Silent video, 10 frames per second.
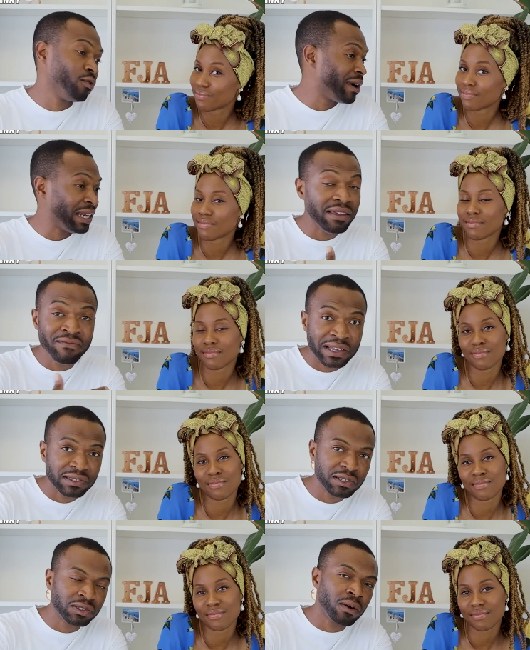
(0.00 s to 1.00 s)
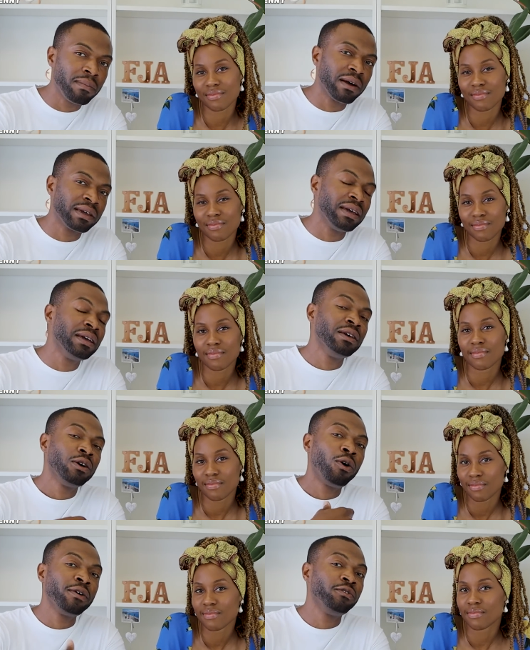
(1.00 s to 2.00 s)
Speaker 1: you already invest in the stock market,
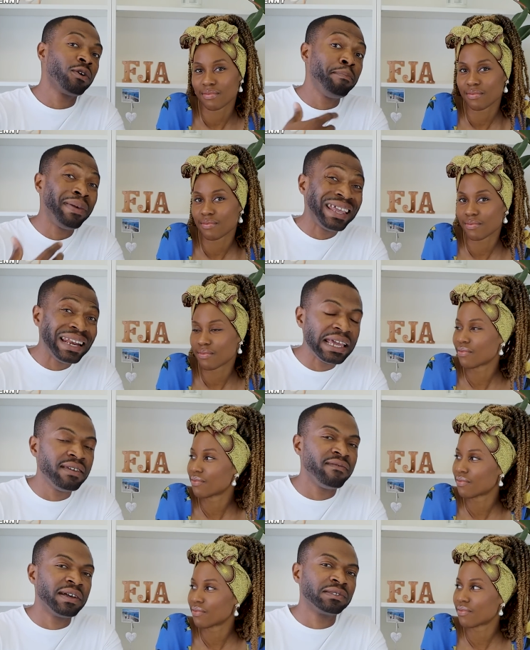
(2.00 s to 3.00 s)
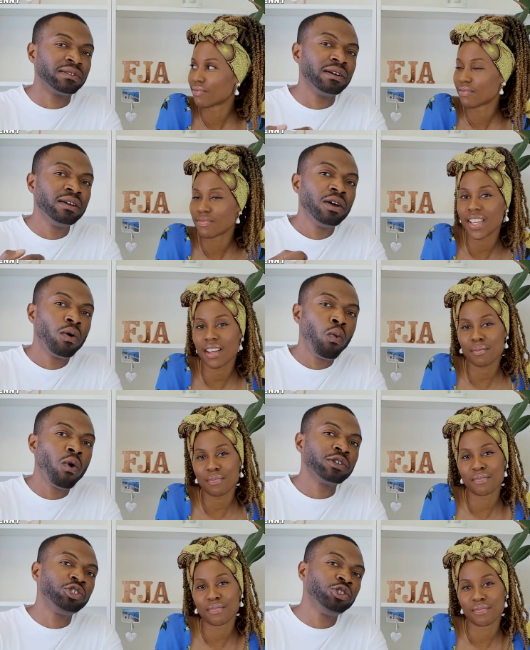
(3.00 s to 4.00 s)
or if you're a beginner investor, yeah.
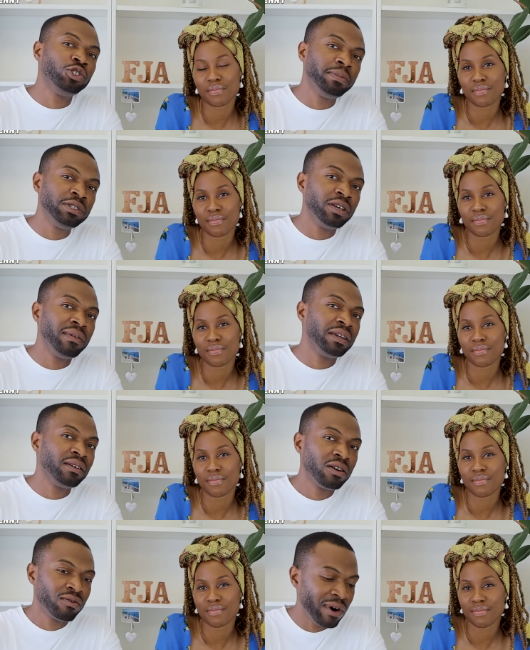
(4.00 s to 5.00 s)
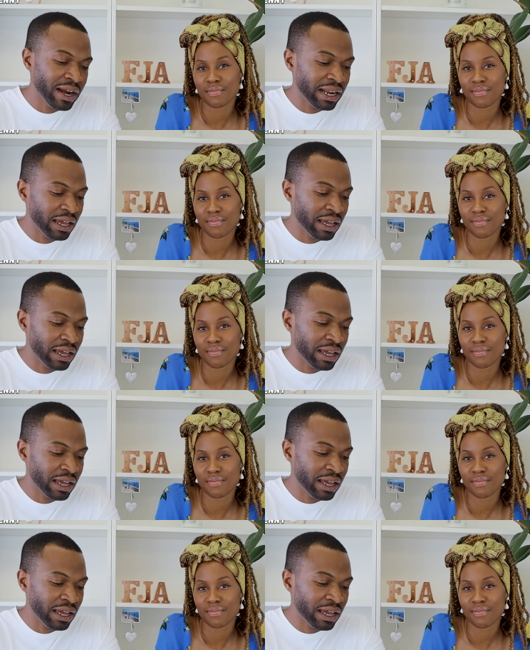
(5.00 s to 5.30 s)
what should you be doing right